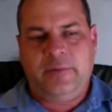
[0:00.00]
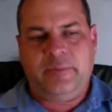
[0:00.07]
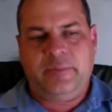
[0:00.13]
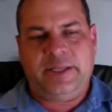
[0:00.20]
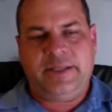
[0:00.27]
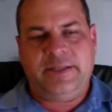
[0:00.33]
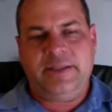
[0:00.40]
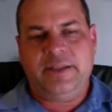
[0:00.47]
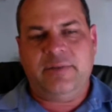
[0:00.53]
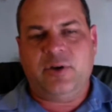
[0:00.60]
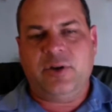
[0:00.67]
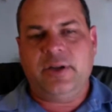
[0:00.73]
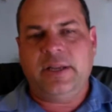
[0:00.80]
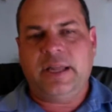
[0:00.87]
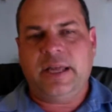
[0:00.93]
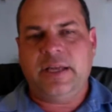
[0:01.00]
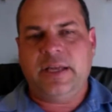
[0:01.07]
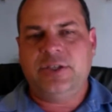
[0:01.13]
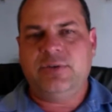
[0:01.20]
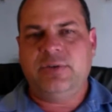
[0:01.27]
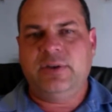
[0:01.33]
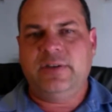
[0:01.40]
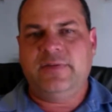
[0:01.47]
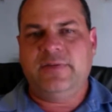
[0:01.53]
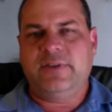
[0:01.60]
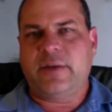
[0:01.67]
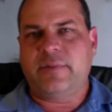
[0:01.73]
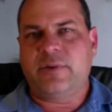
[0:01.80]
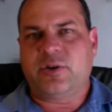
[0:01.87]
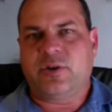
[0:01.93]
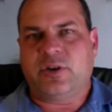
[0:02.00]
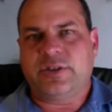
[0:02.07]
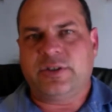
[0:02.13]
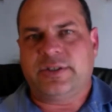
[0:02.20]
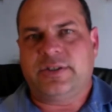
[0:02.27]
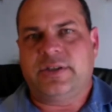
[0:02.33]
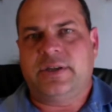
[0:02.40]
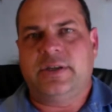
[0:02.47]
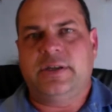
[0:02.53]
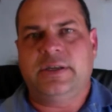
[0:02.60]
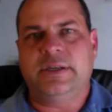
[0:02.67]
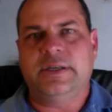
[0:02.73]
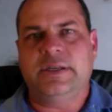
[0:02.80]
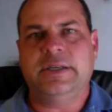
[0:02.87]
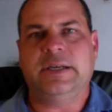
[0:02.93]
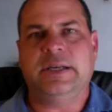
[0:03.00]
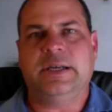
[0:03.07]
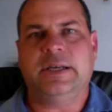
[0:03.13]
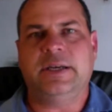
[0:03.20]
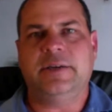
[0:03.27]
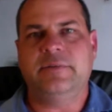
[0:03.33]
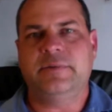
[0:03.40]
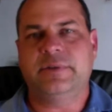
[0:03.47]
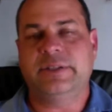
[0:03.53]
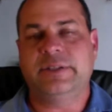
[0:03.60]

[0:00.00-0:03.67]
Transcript: But in the modern age, we've come across the